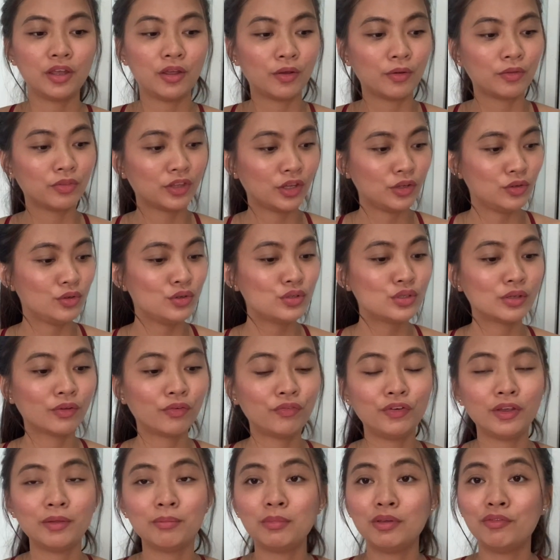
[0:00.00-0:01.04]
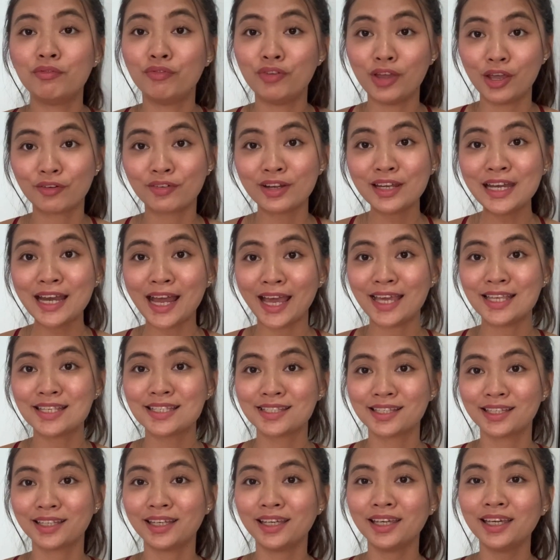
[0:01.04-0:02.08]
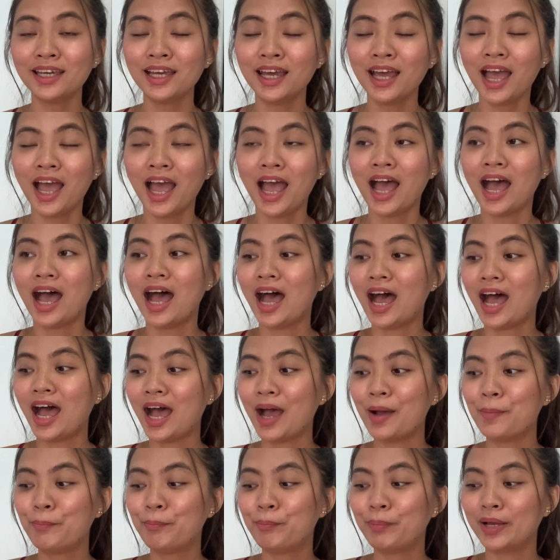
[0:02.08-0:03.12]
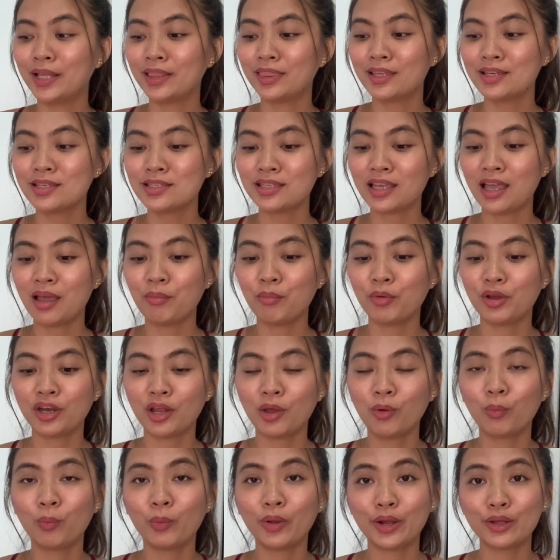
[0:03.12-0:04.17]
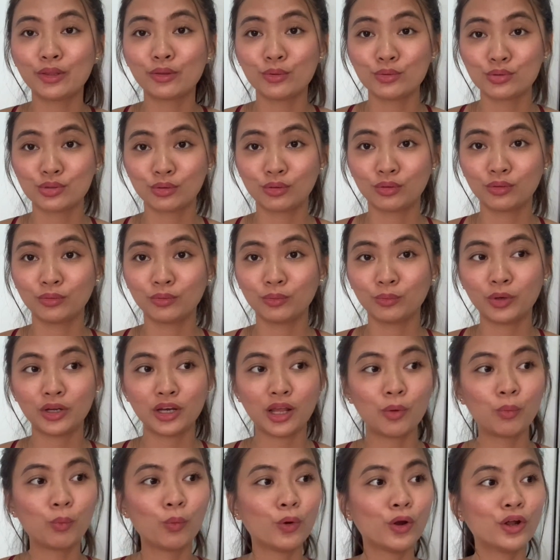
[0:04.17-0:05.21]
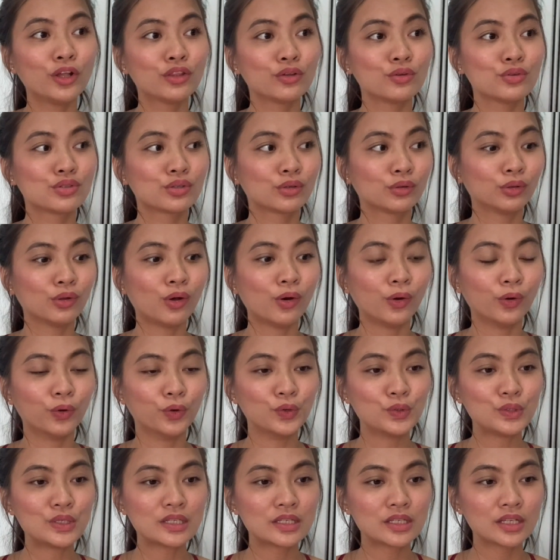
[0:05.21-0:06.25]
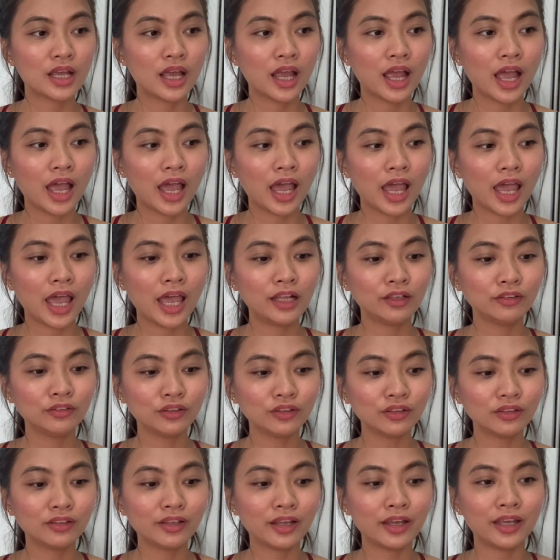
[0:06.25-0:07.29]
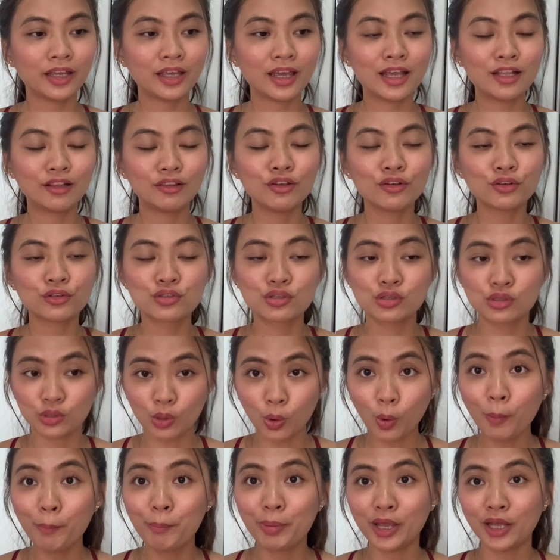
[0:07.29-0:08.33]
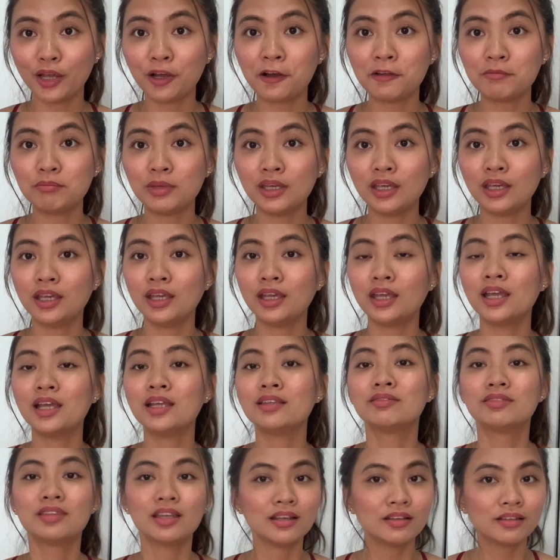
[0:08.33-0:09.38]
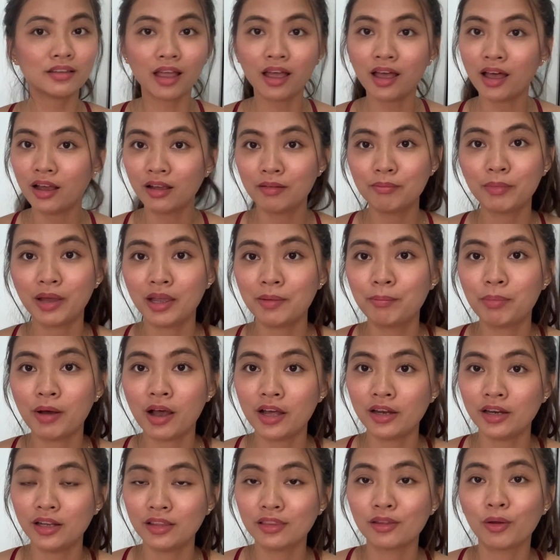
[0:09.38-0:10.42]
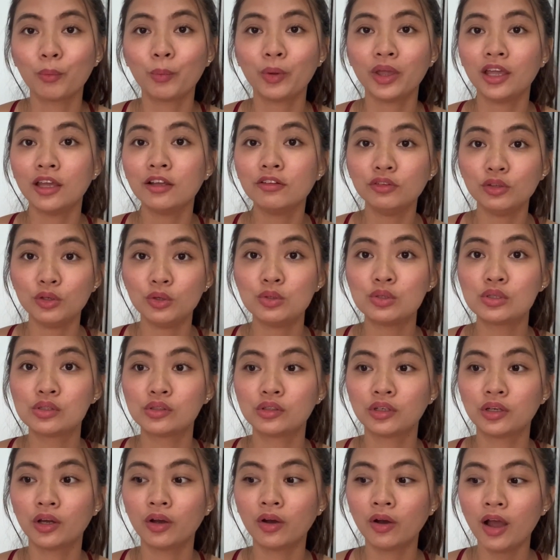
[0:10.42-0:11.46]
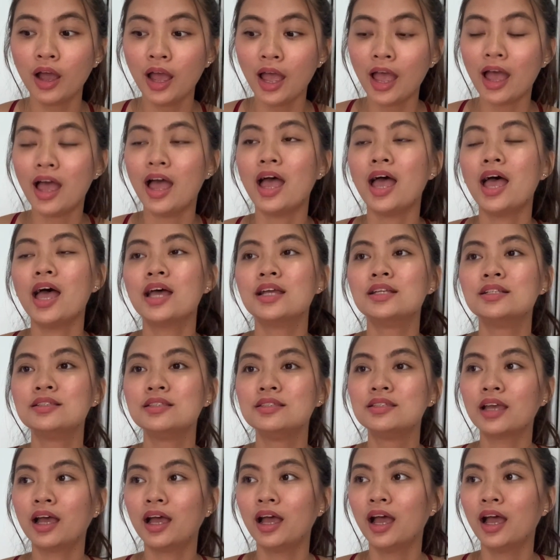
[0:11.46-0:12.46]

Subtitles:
They used to fit me very nicely, but this time when I wore those clothes, it looked so big on me. It didn't hug my body the way it used to, and